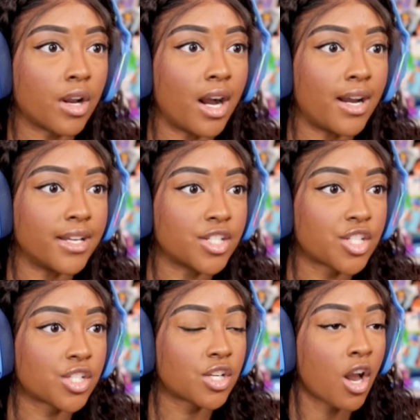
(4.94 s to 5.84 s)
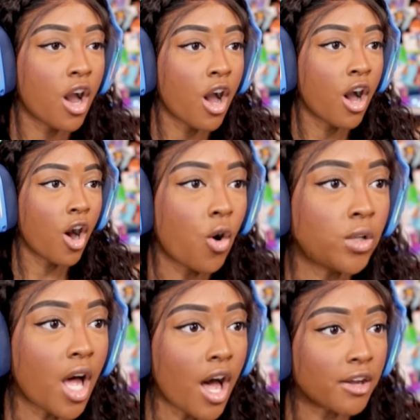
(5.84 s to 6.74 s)
gosh.
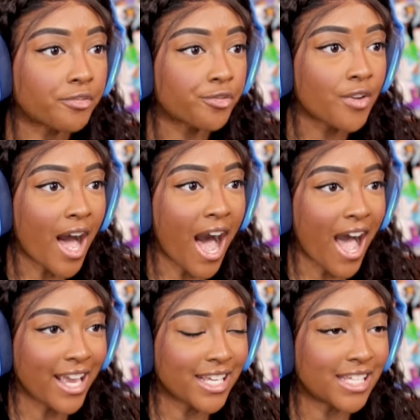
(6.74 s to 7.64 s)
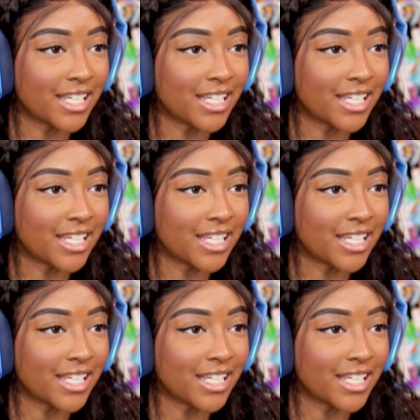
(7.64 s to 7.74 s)
Olaf, hi!